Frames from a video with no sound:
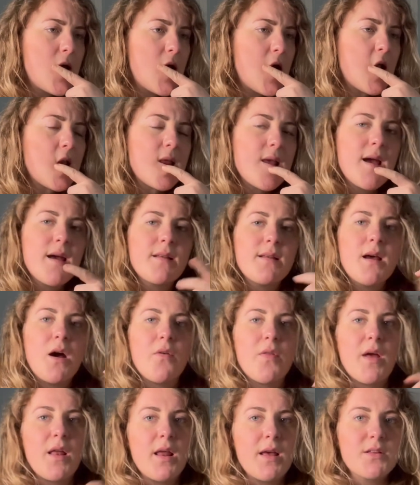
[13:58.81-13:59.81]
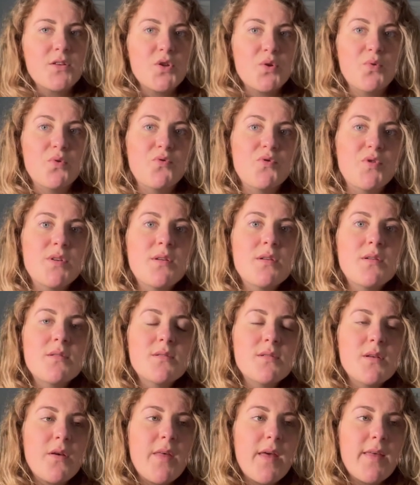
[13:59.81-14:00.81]
And yeah, now they're like 200.
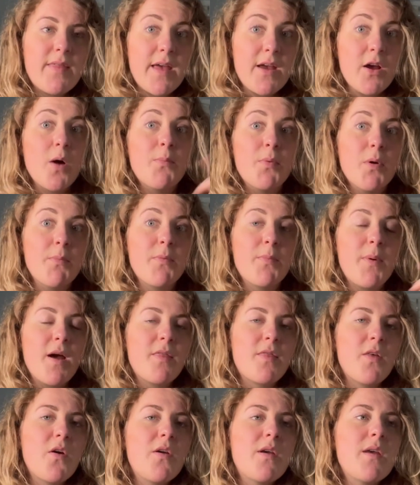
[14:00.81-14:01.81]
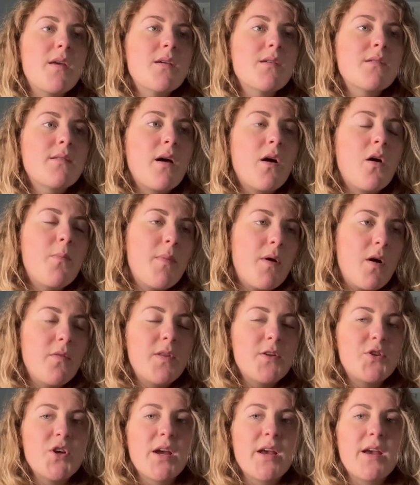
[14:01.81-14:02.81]
So they got bumped by 30 on
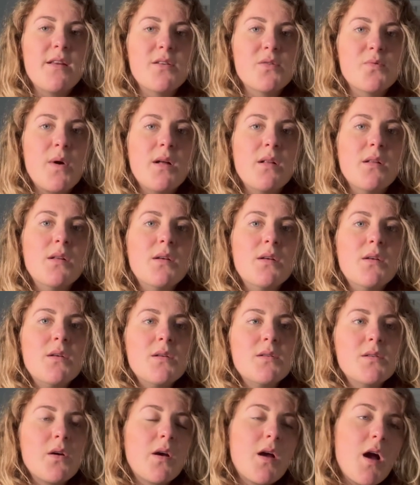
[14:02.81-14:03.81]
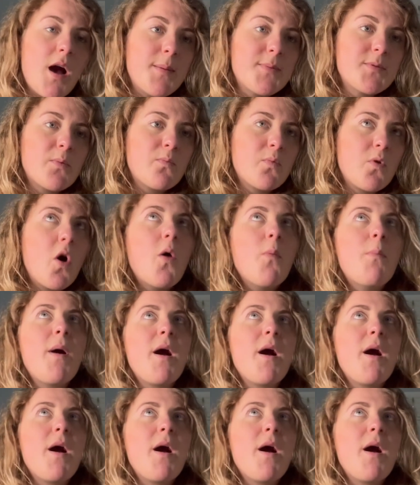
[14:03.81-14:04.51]
the check-in as well. So carbs got up by